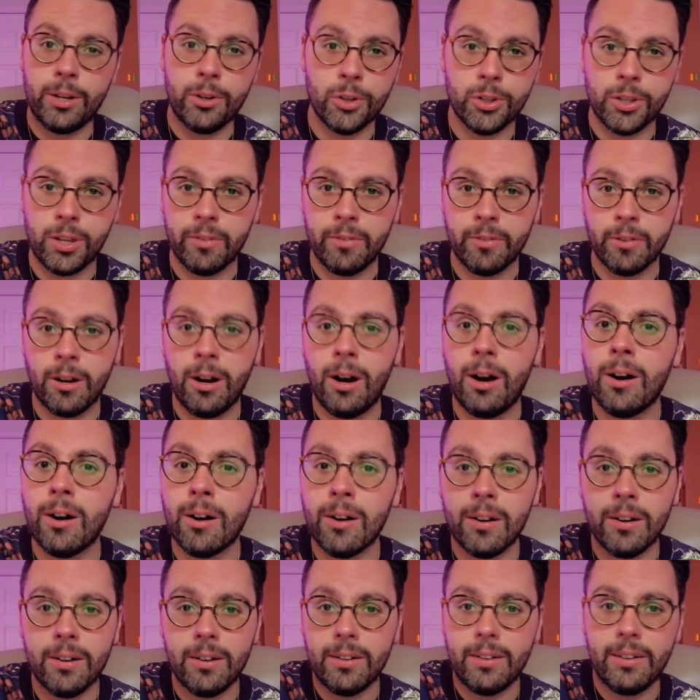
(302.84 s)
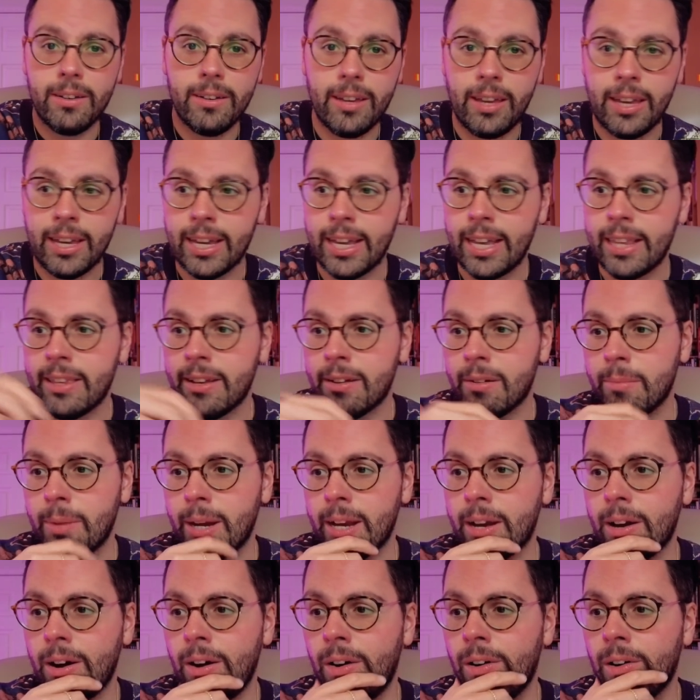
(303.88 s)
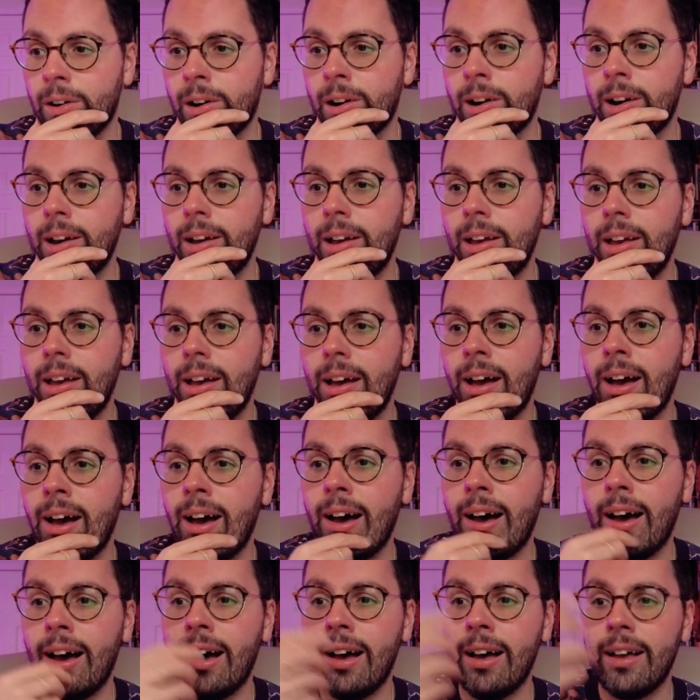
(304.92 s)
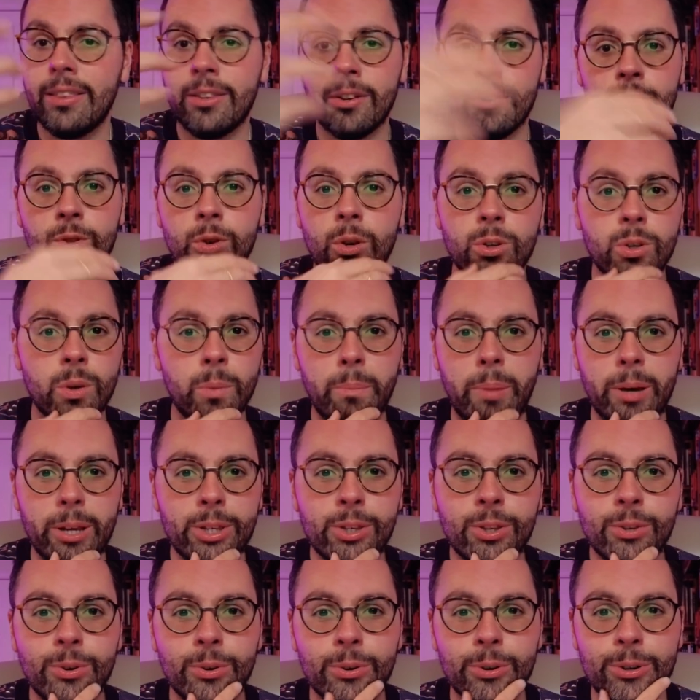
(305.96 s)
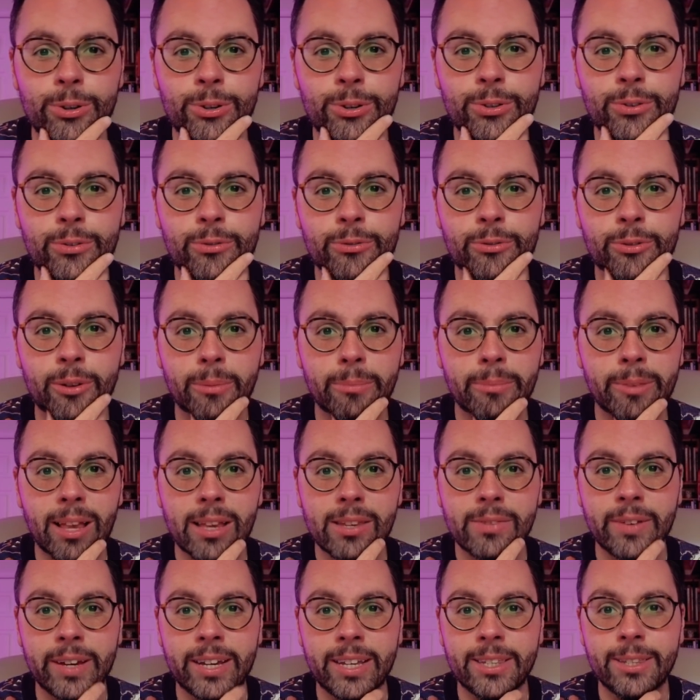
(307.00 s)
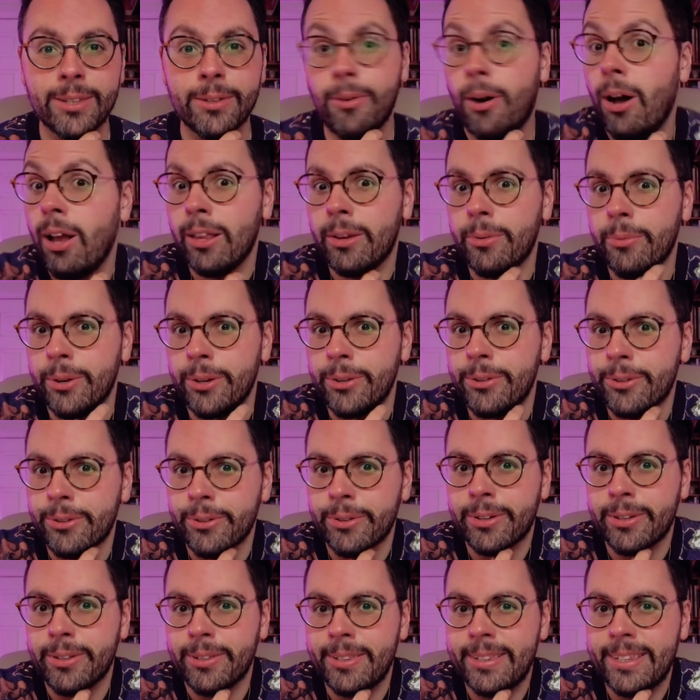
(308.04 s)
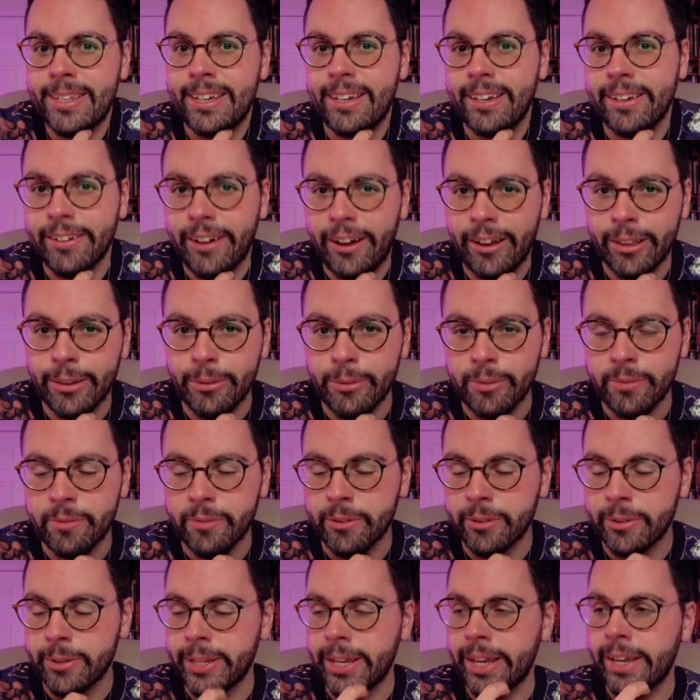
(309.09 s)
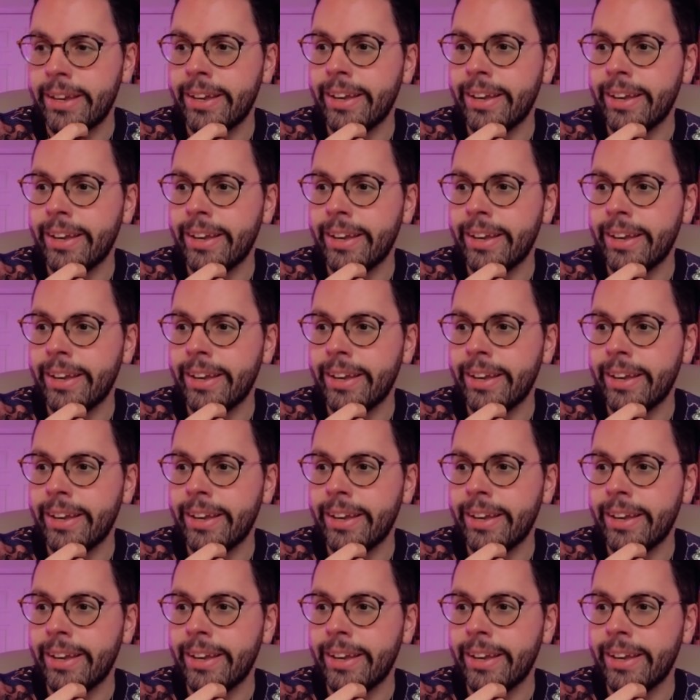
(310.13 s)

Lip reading: yourself a car and get there by car. There's also bus tours from Las Vegas to Hollywood, so you can see Hollywood for a day.